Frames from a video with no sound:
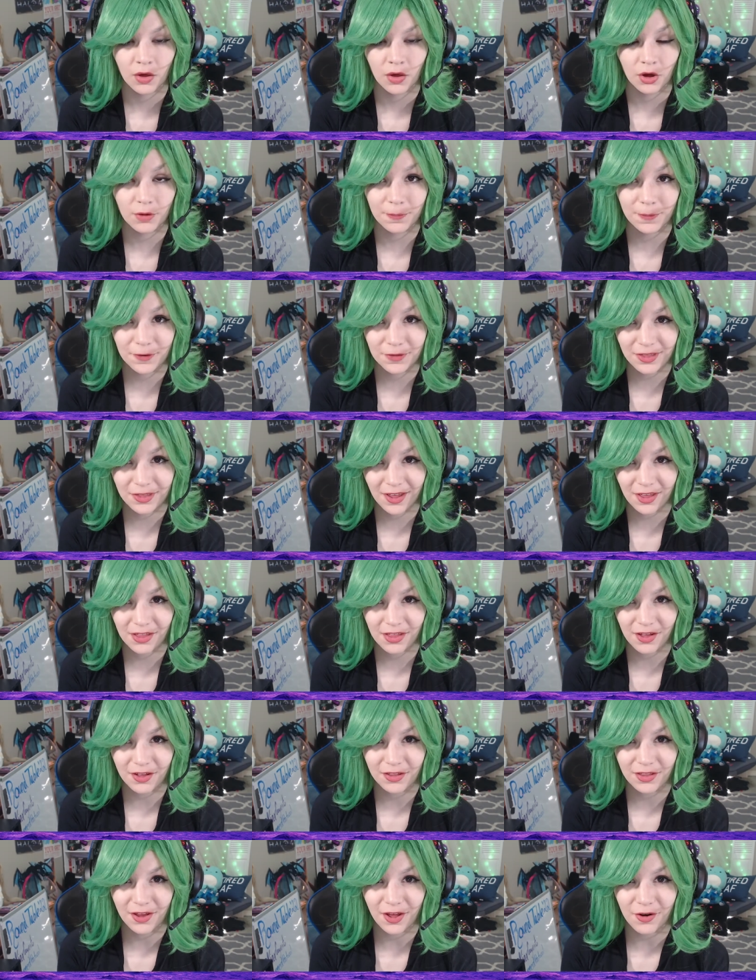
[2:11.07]
Her birthday is
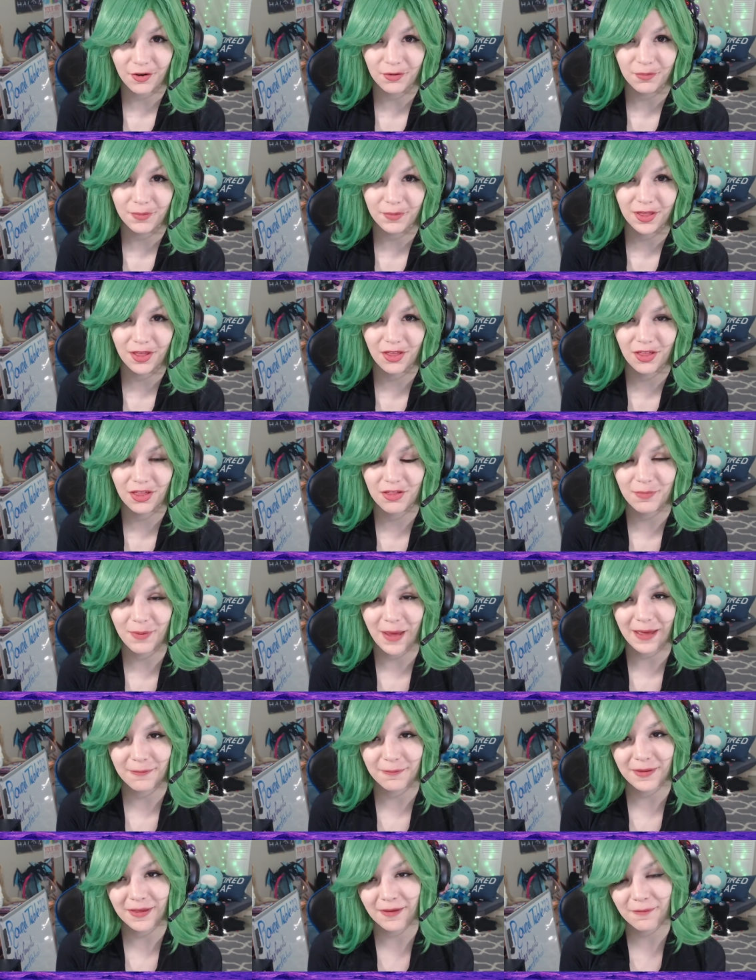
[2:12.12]
unknown, but
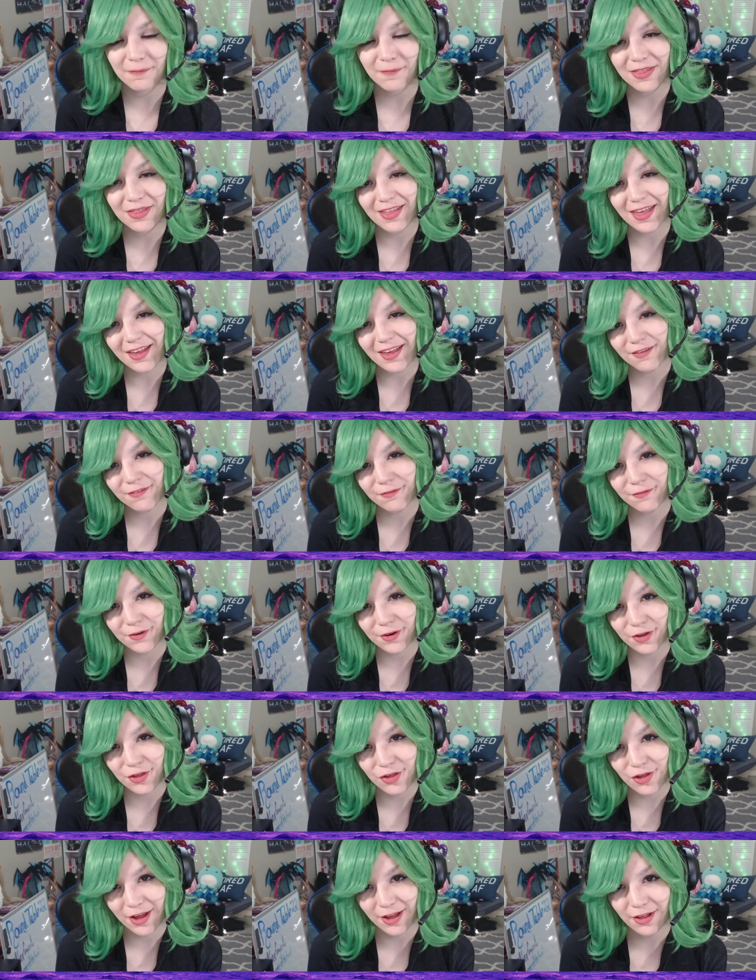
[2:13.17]
despite being mistaken for
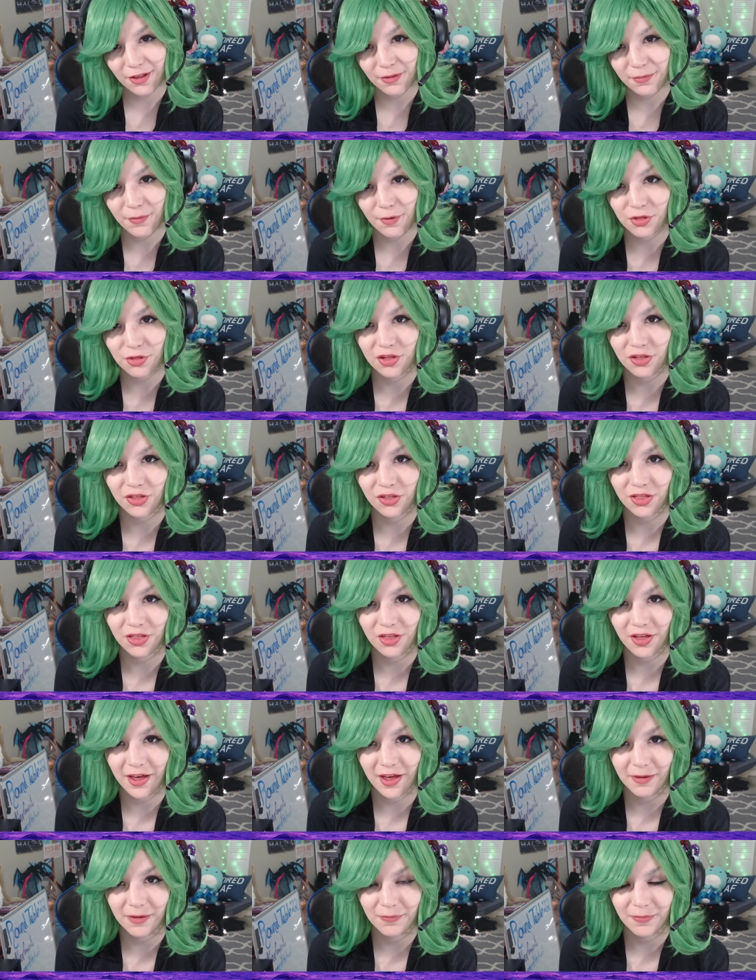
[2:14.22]
a child most of the
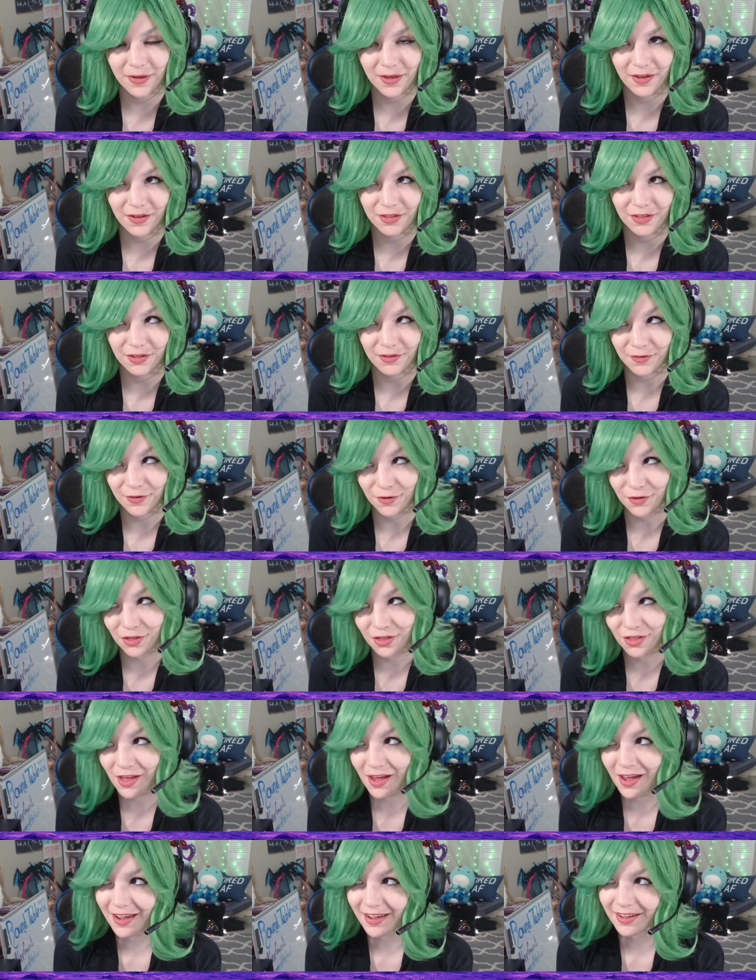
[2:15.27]
time because of her
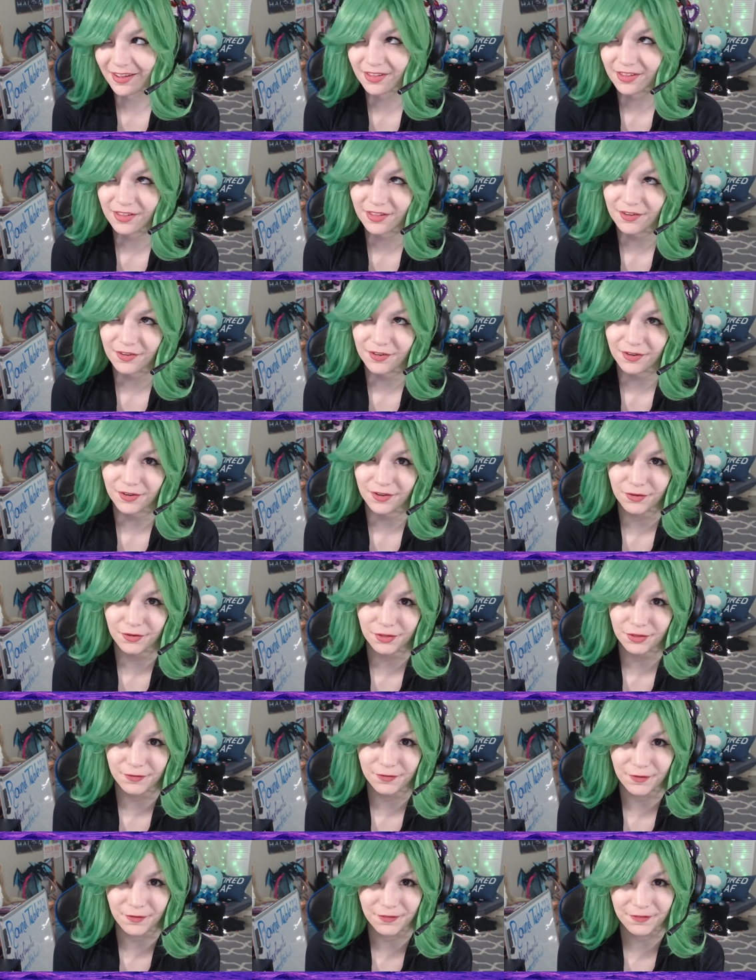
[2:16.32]
size, her
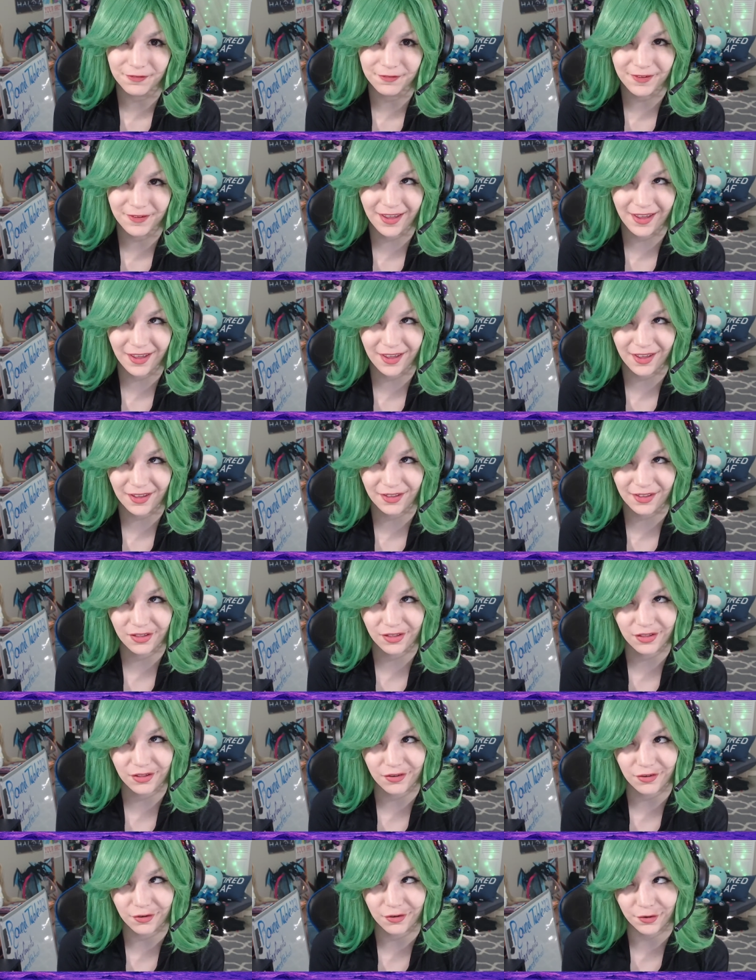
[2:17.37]
youthful
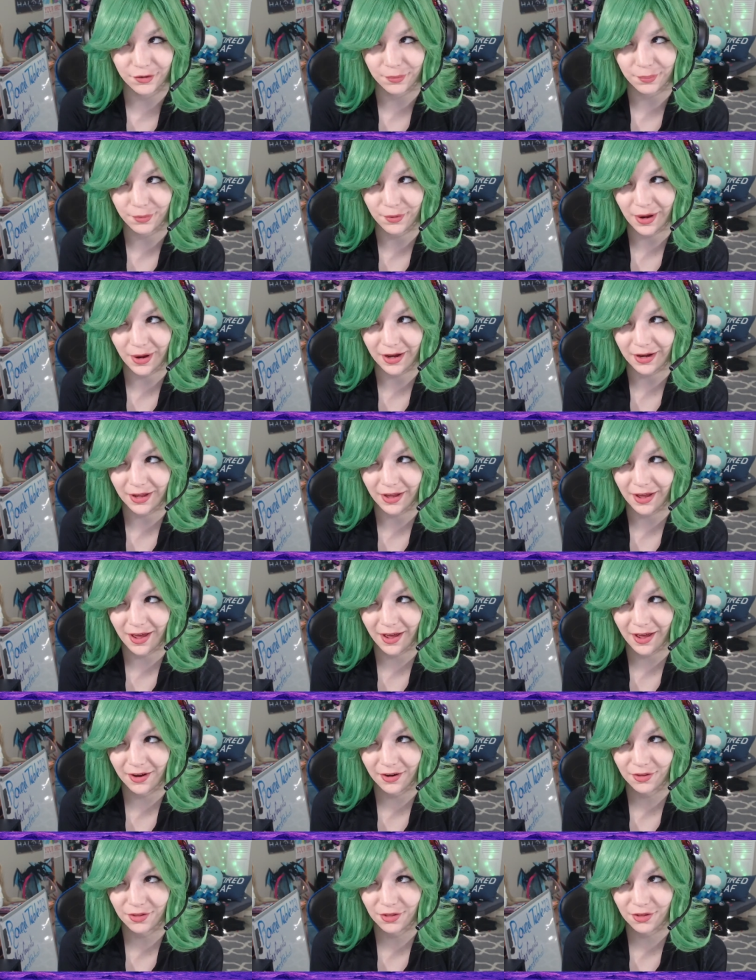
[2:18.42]
face, her bratty
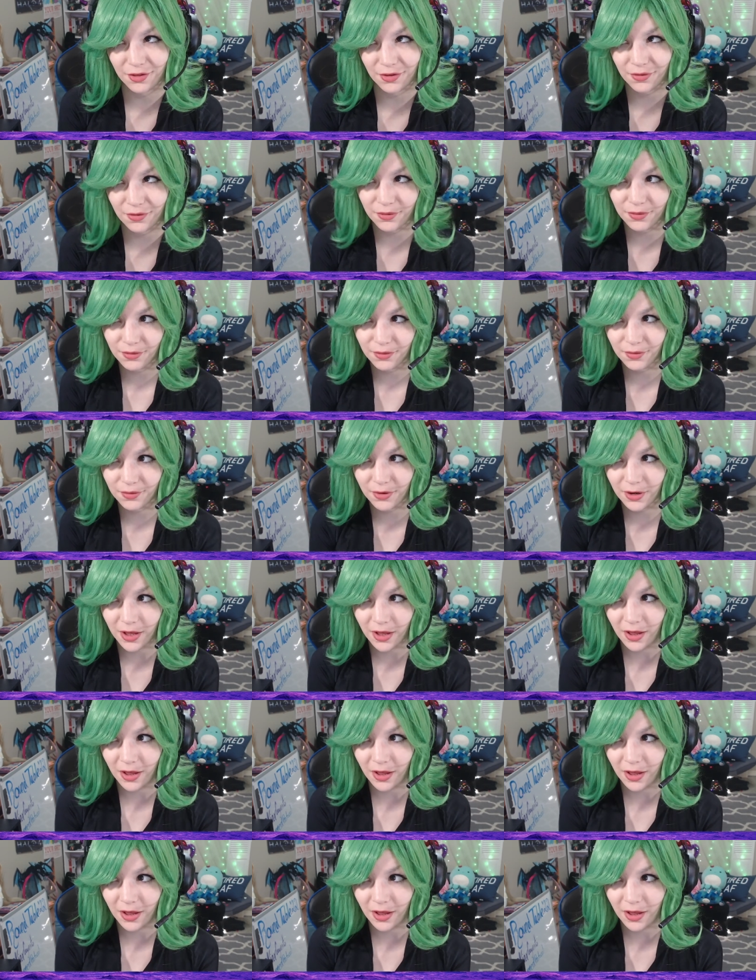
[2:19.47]
attitude,